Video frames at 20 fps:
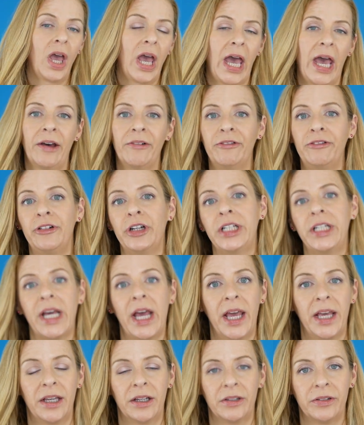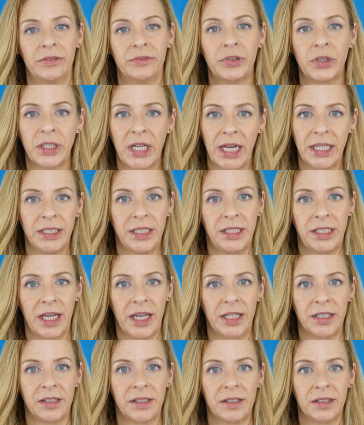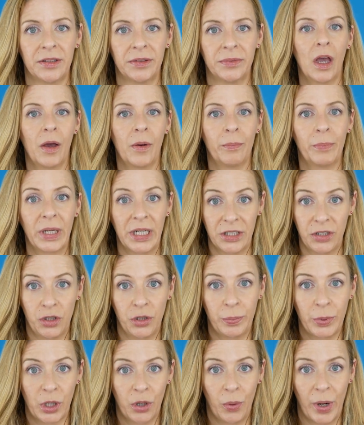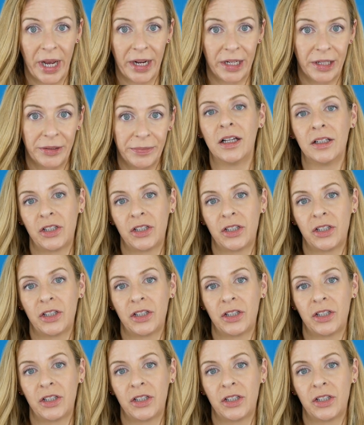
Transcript: every day for 90 days, but it's super quick.